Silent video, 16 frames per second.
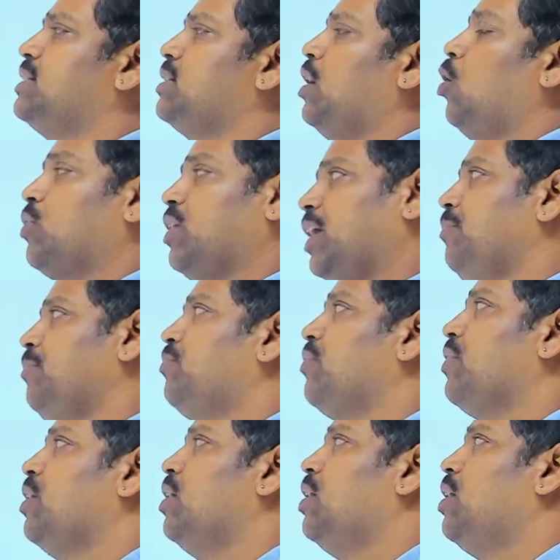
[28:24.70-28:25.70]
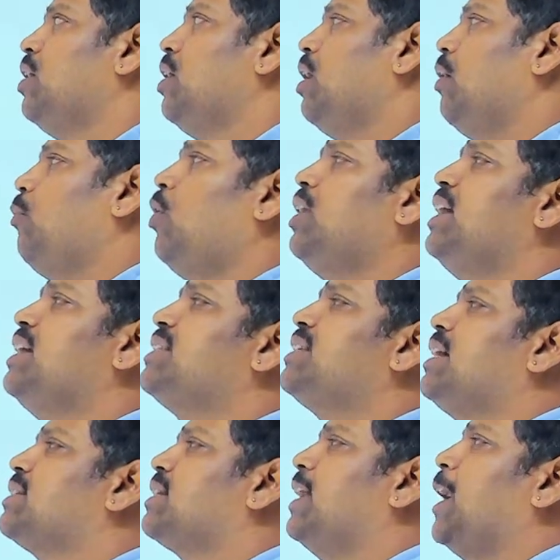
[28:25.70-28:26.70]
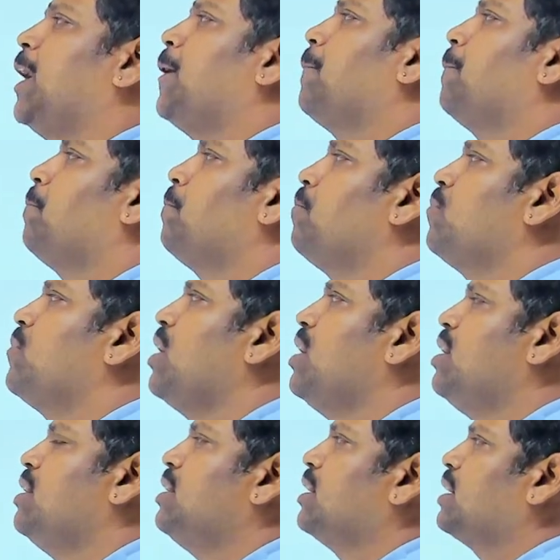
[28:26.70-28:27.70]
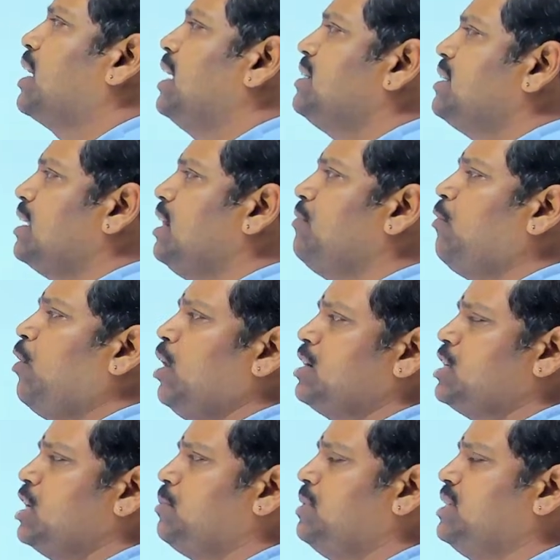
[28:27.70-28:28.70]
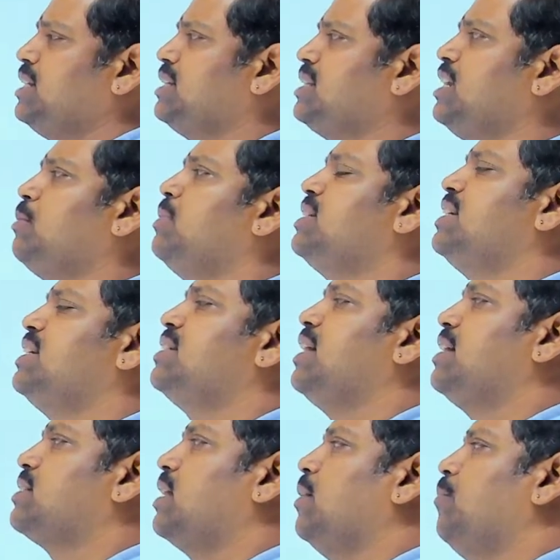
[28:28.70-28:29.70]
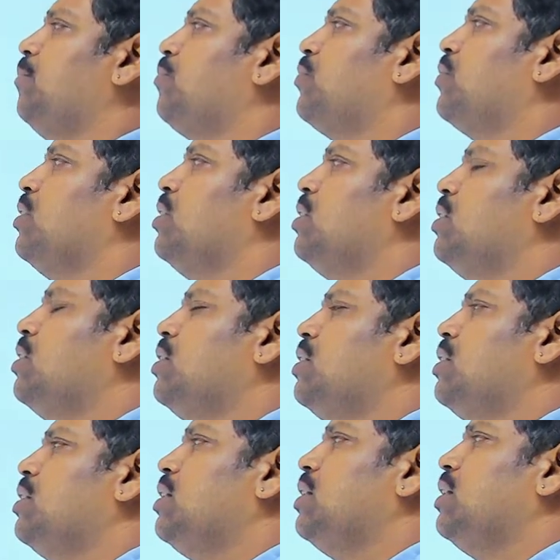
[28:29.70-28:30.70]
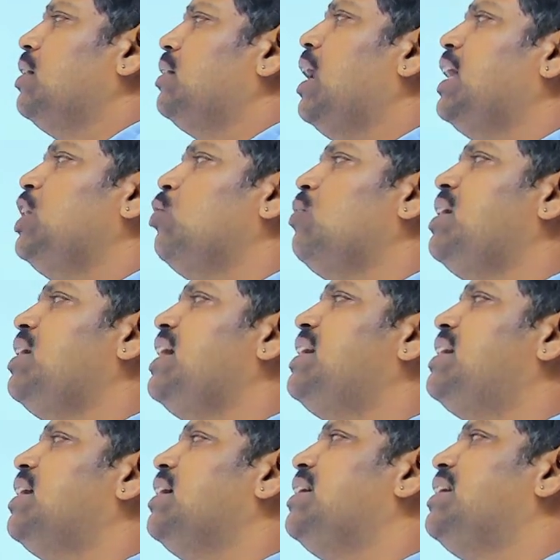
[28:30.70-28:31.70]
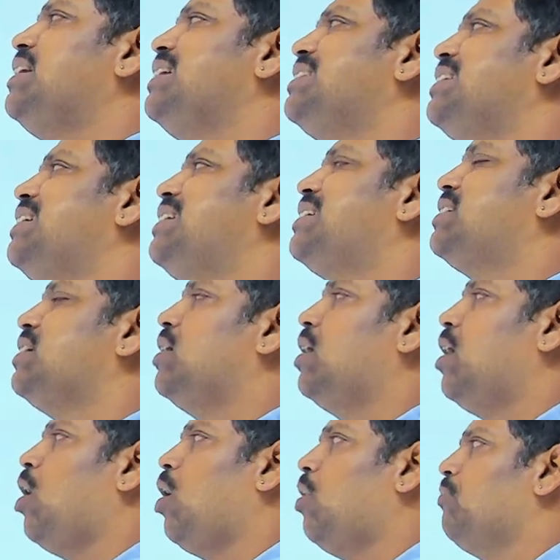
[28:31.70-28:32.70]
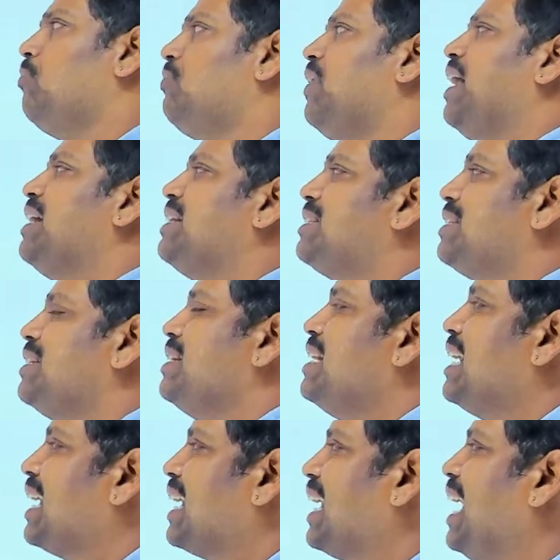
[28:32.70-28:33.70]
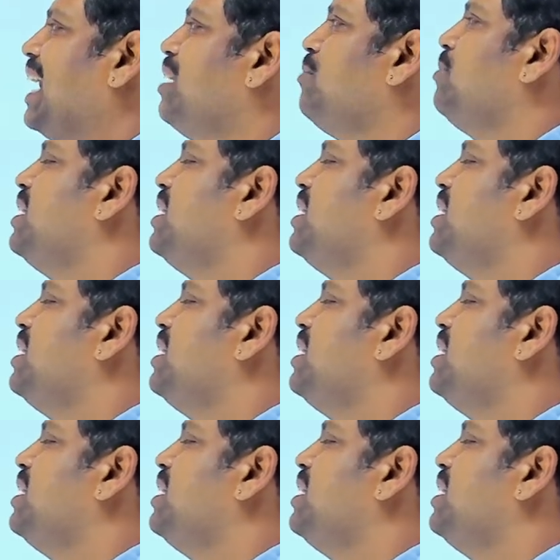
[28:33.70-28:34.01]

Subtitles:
Okay. What he is asking? Consider the following statements. The statements he is asking. The unit digit of S can be